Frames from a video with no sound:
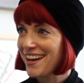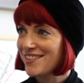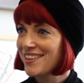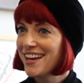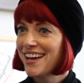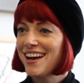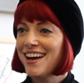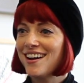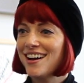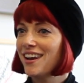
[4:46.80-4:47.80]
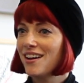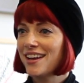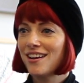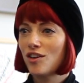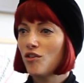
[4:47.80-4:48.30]
out. I
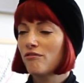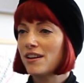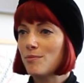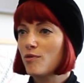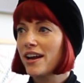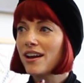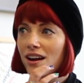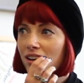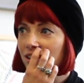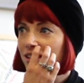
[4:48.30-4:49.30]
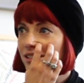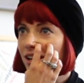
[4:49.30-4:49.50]
like a lot of really bright colours.